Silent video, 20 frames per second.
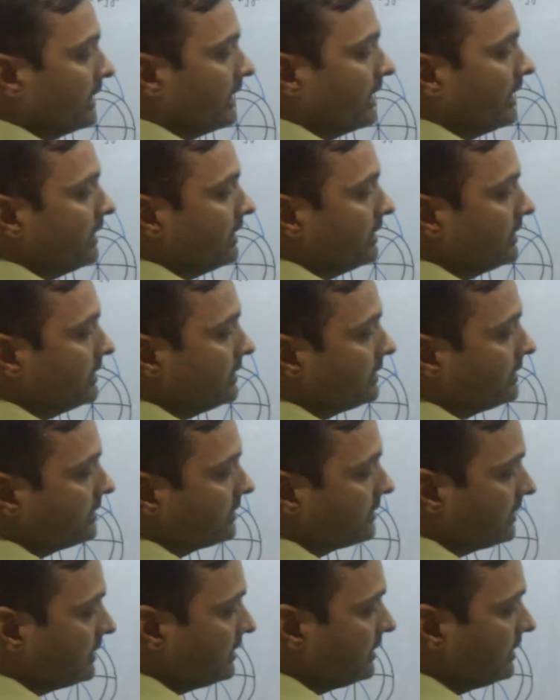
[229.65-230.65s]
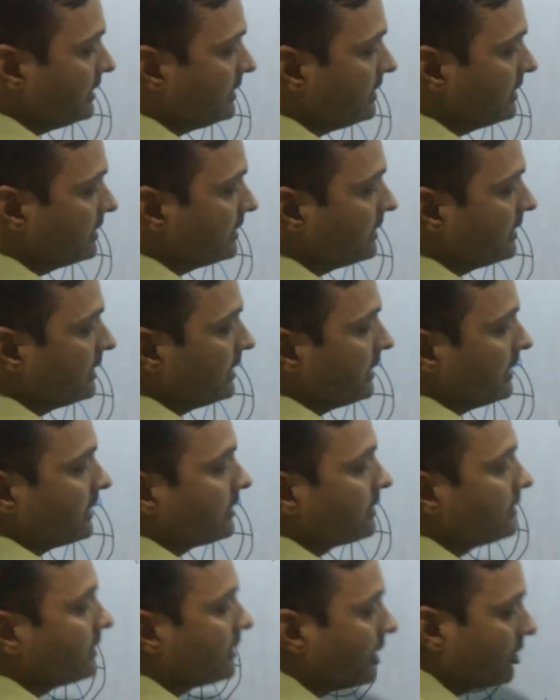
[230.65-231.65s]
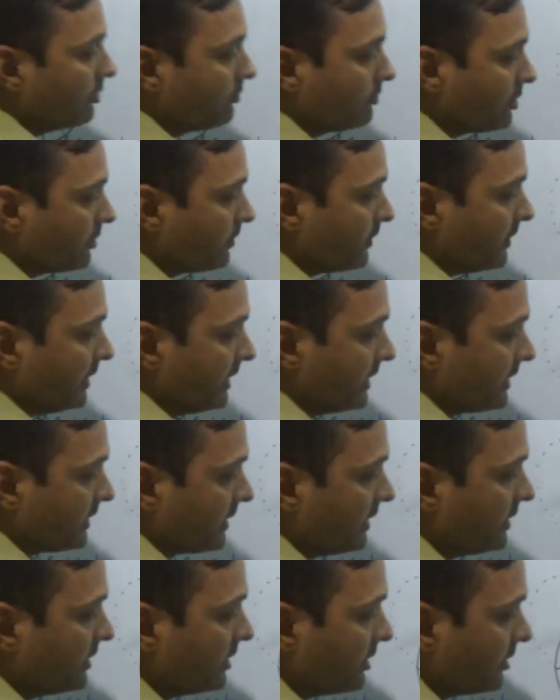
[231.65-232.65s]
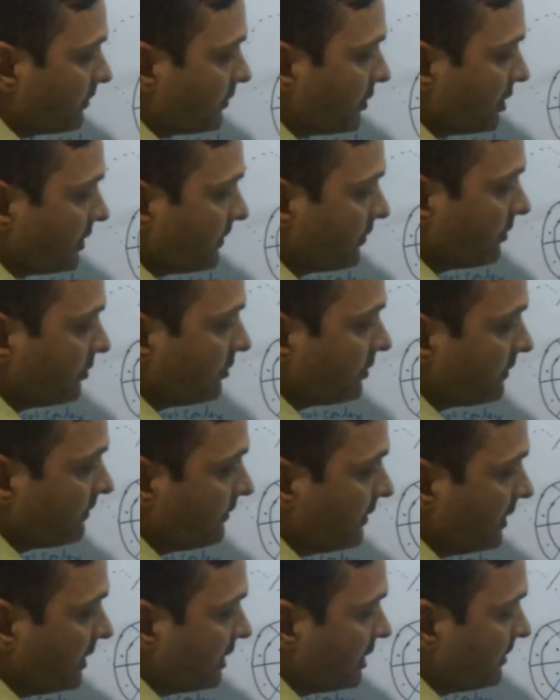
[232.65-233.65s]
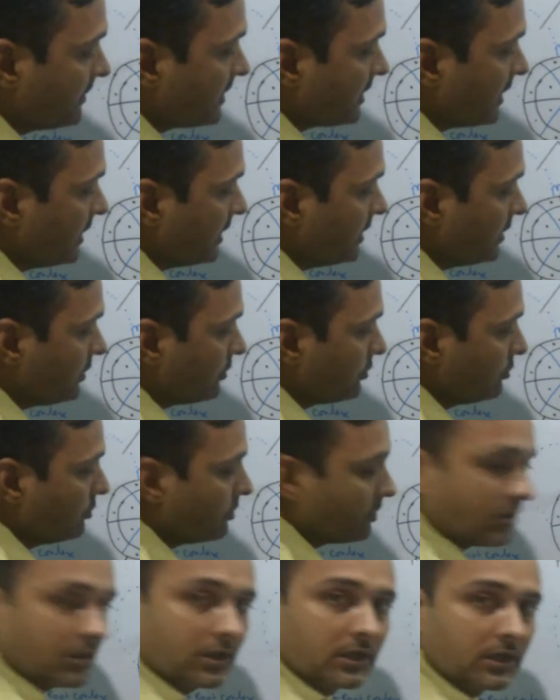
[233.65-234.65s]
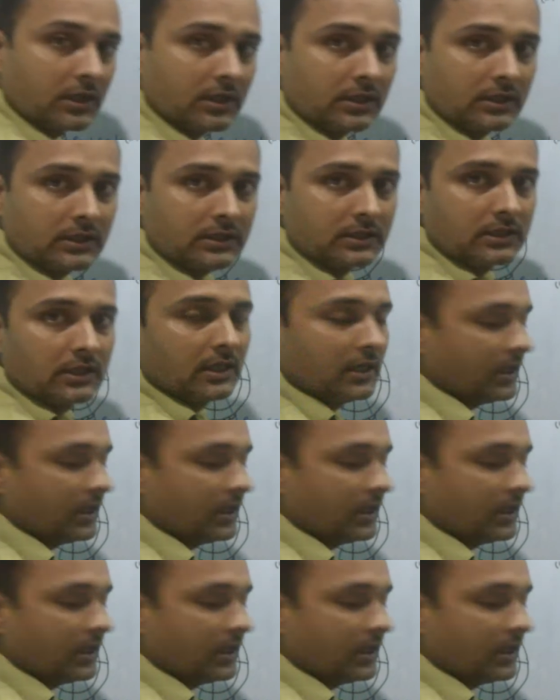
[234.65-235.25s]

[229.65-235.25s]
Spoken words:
and this, see here, the out of 8 cells, the upper 4 will give rise root cortex,